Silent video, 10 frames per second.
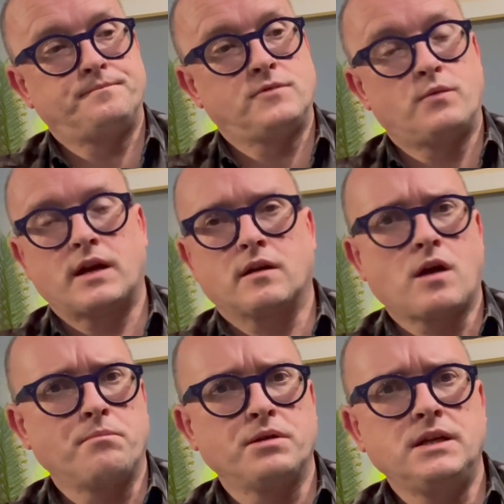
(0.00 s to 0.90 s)
The record
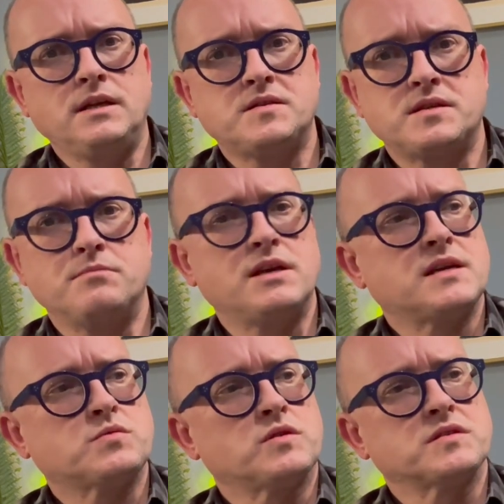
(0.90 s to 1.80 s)
company,
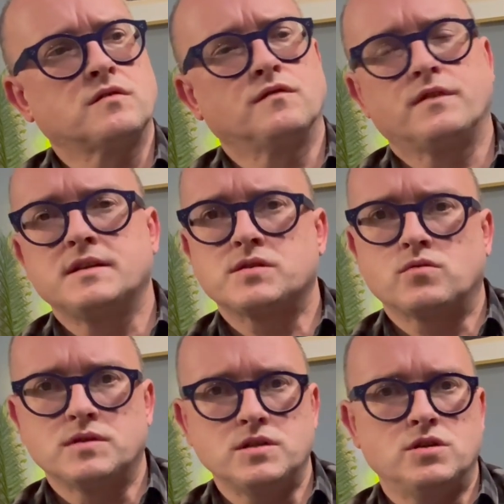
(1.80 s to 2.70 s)
CBS, wasn't convinced.
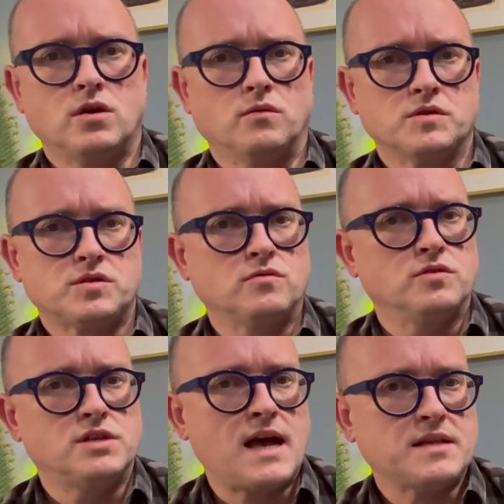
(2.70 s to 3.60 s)
Quincy Jones was too
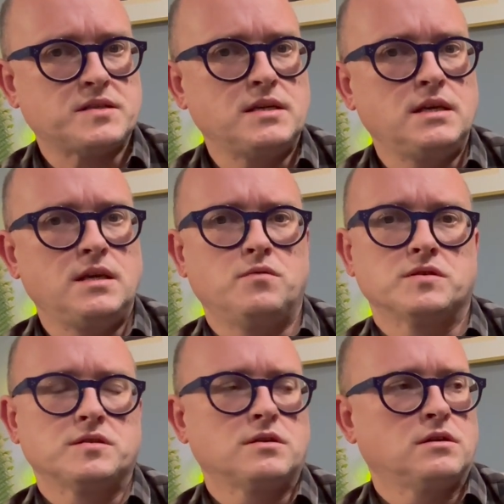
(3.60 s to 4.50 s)
jazzy. He
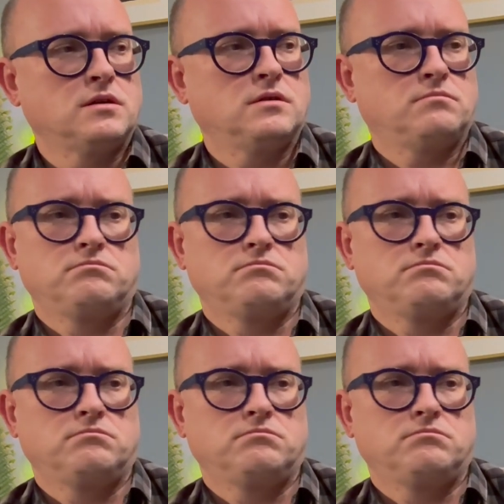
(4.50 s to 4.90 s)
wasn't gonna